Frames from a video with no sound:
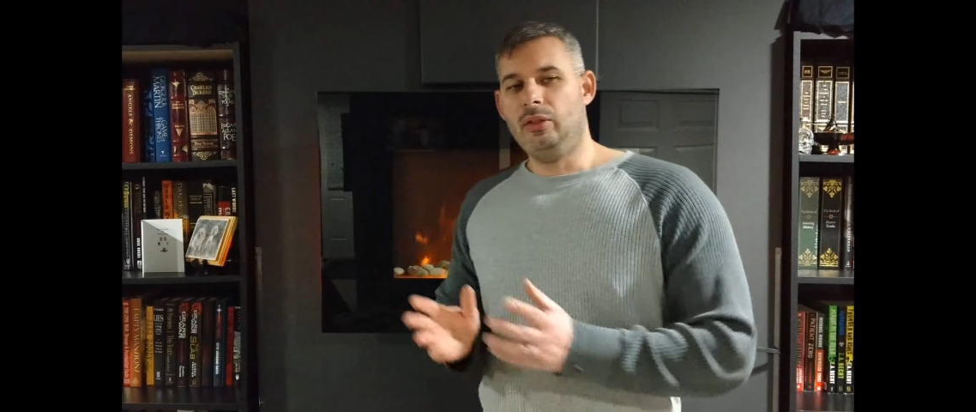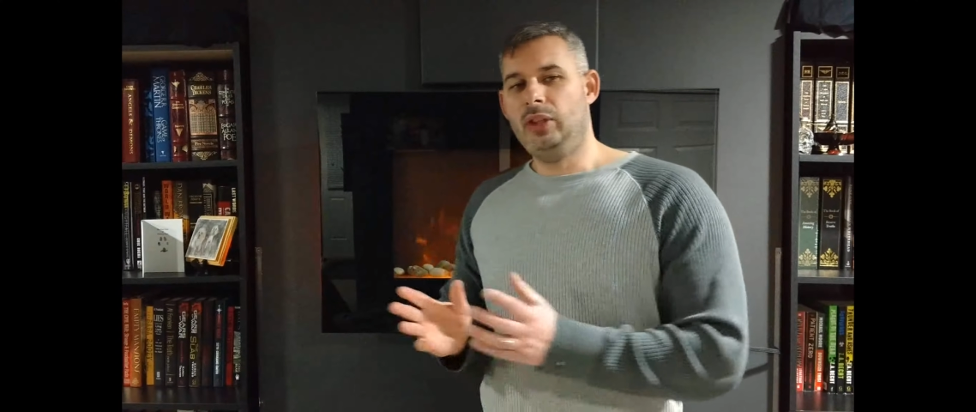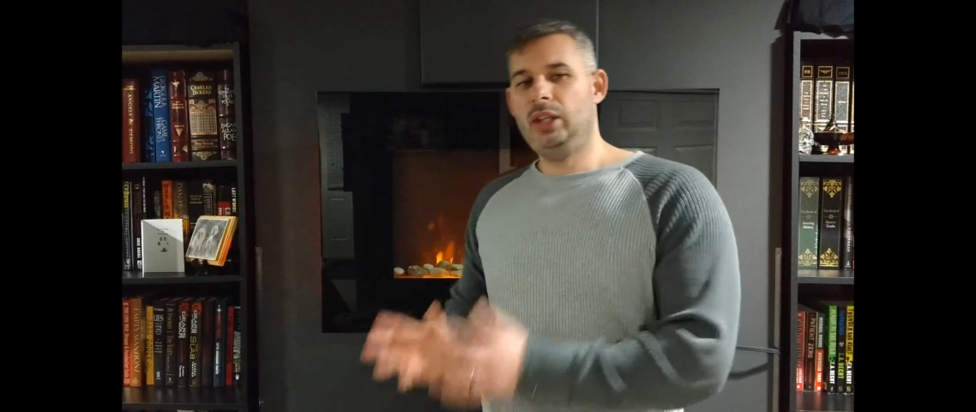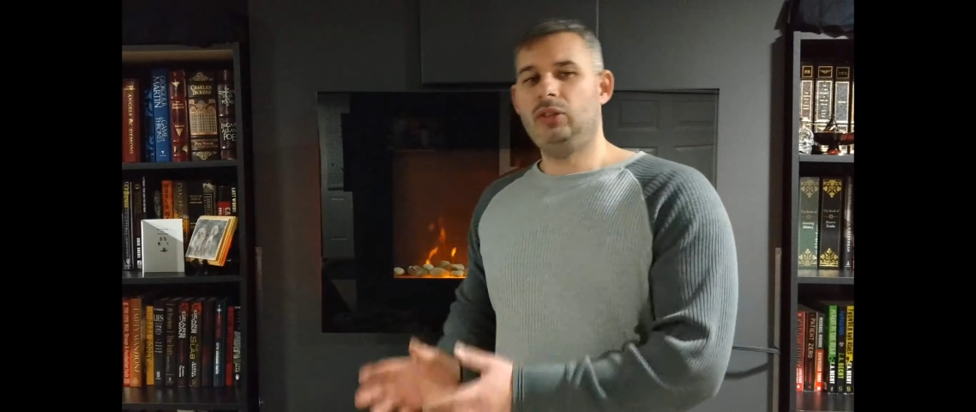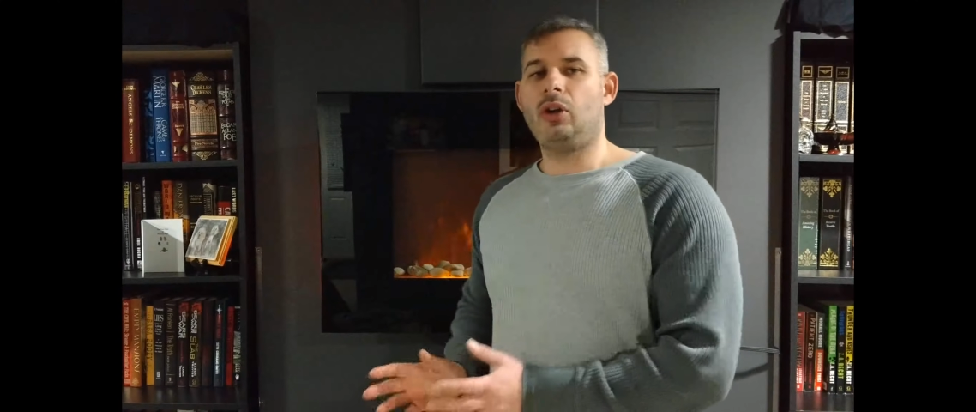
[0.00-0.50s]

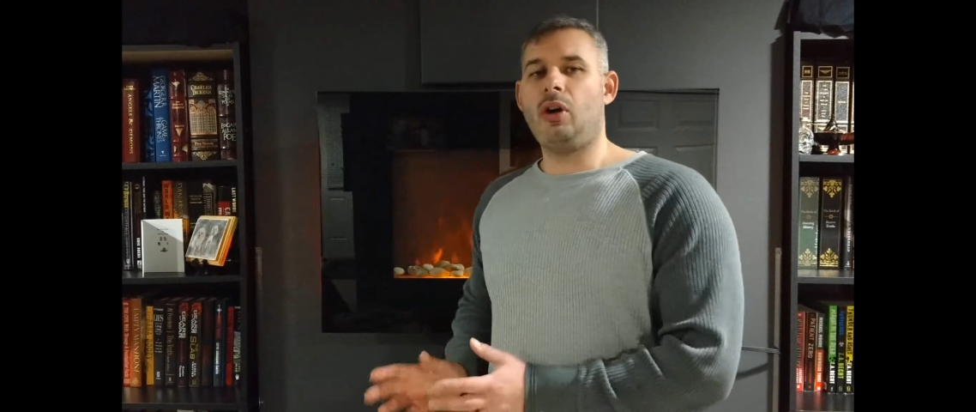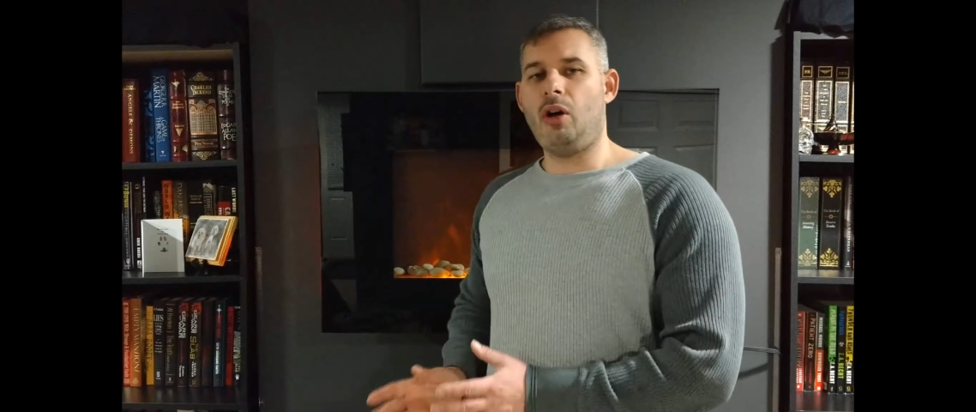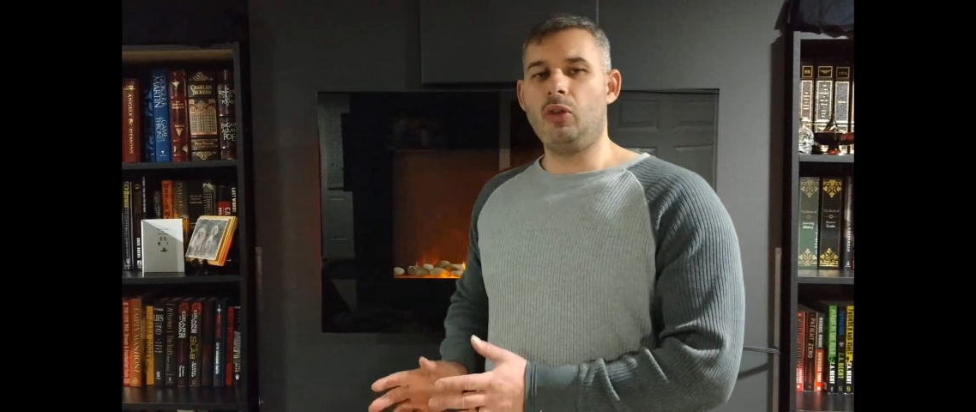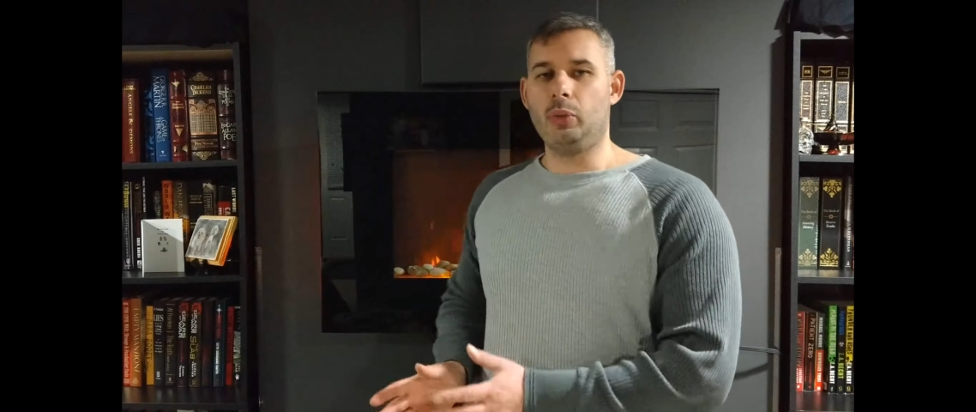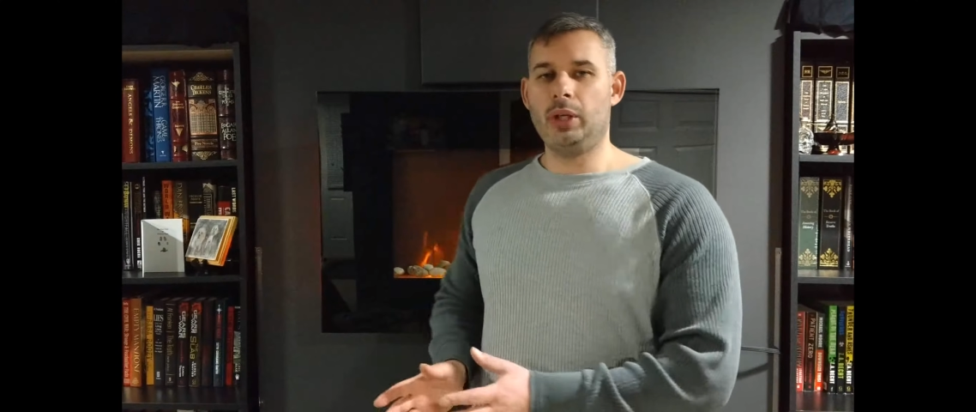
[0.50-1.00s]
these are
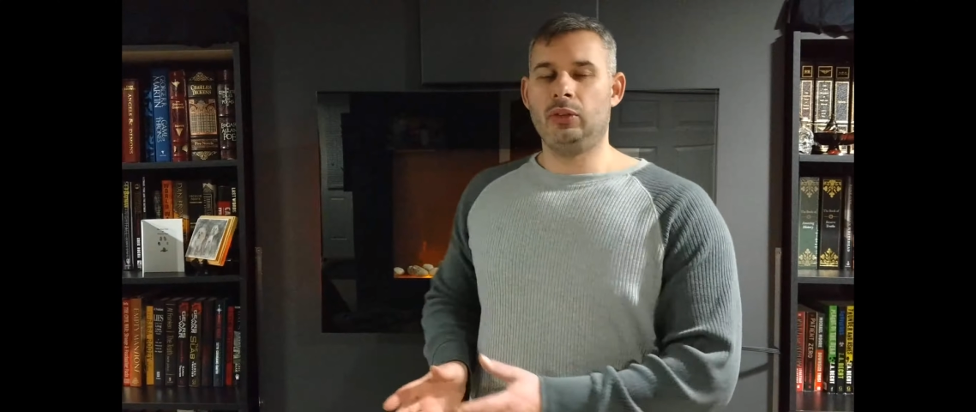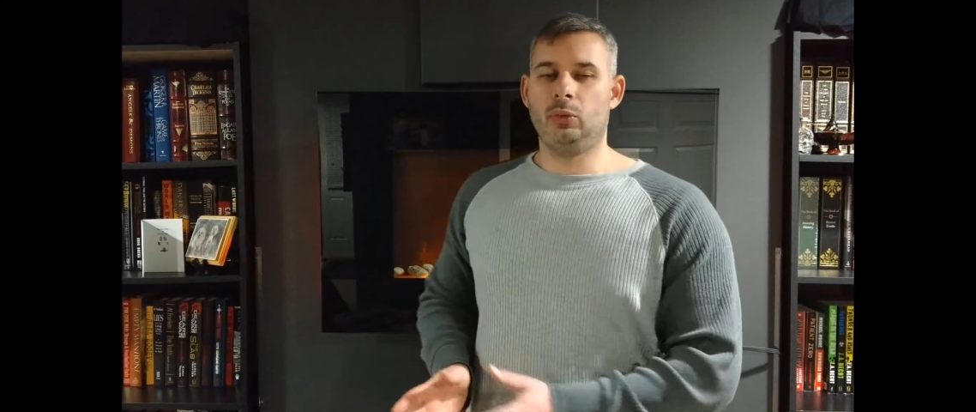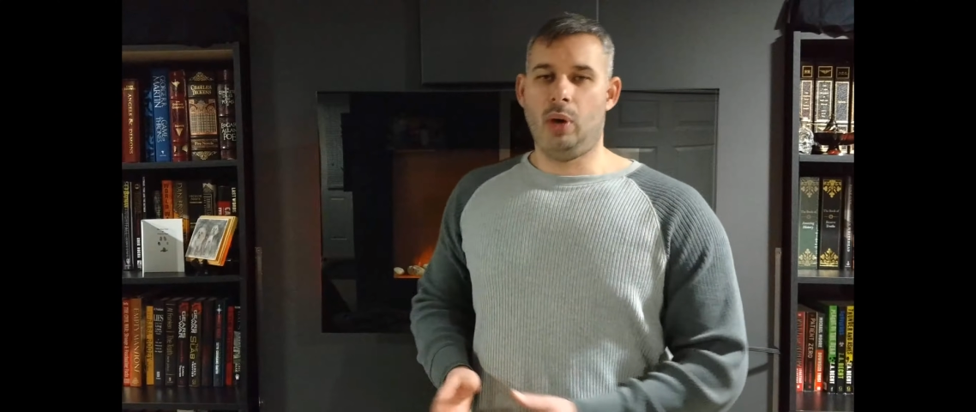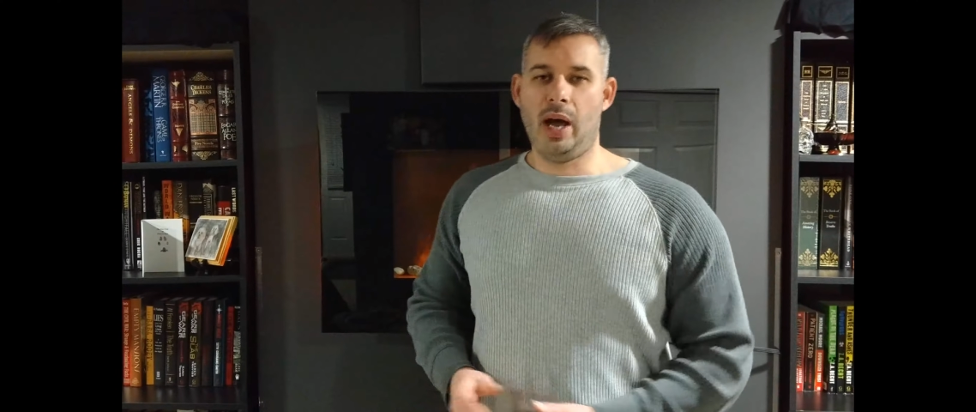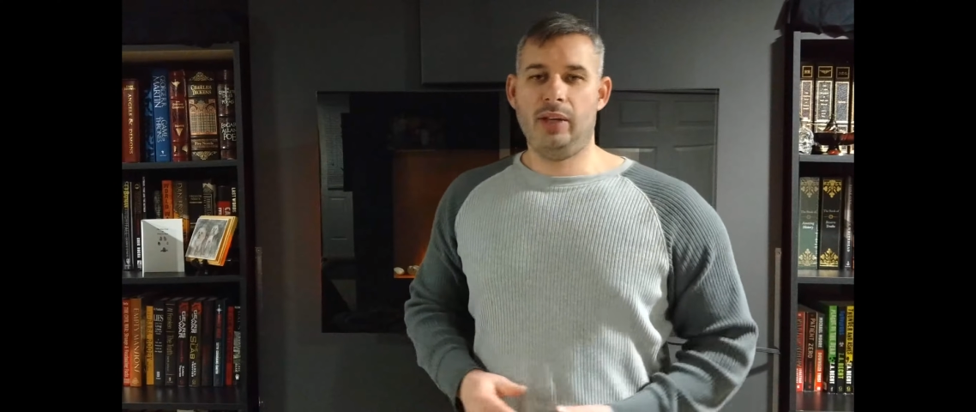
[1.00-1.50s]
all the reasons
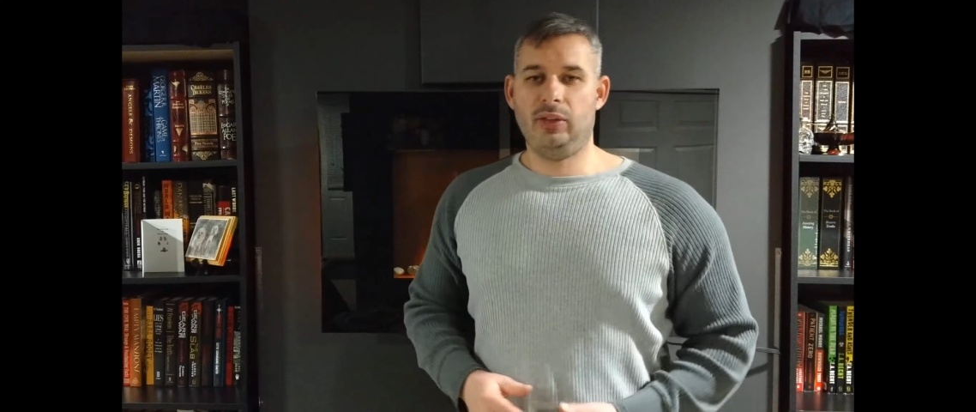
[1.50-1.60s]
why I